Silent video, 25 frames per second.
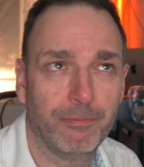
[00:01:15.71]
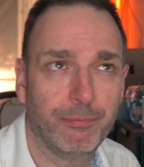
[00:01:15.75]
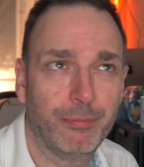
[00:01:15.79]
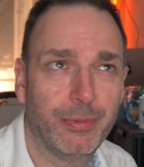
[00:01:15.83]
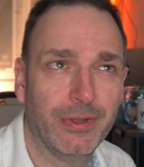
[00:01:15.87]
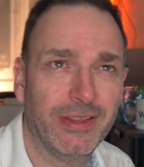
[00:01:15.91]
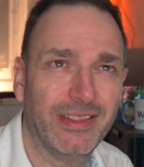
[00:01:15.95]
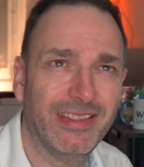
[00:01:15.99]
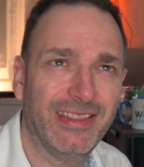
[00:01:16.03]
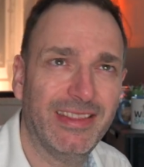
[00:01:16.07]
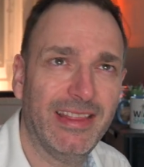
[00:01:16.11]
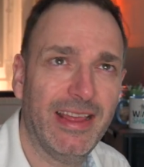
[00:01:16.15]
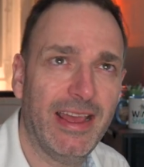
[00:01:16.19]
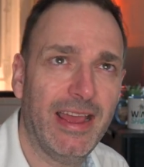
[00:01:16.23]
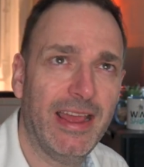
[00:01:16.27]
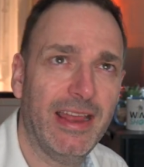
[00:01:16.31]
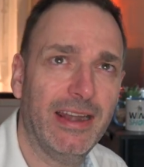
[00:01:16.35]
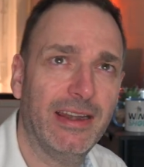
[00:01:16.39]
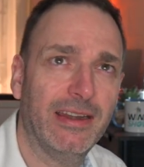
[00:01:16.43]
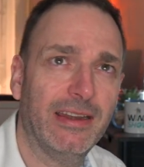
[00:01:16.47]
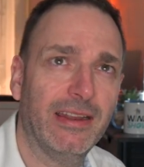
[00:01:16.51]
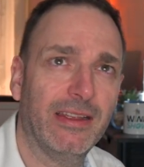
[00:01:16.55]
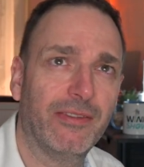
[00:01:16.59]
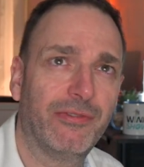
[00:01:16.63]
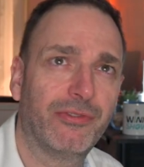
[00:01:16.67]
But
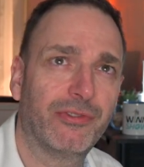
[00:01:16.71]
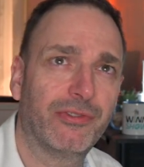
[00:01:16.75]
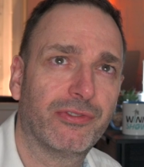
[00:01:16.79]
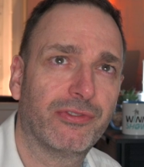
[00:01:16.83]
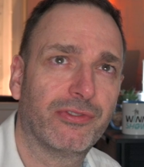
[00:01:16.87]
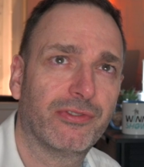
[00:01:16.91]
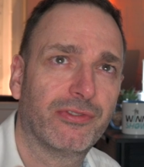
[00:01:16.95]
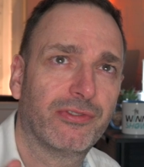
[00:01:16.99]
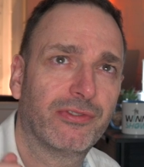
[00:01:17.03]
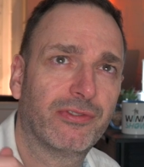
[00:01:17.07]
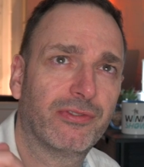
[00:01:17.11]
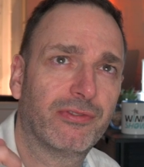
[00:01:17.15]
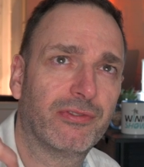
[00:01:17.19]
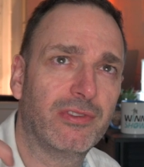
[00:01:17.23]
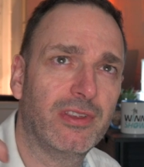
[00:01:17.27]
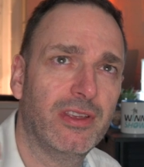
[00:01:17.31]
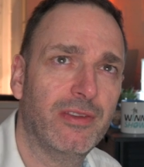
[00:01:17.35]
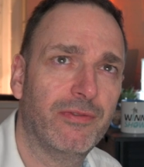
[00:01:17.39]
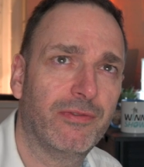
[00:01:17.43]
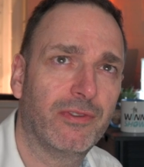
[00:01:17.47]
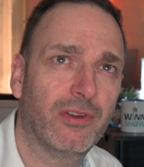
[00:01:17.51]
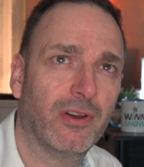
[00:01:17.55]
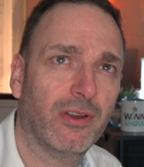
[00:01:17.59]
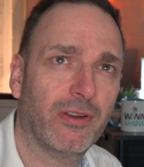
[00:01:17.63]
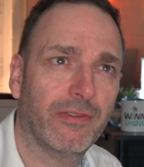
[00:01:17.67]
then if
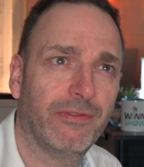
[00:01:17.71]
you've got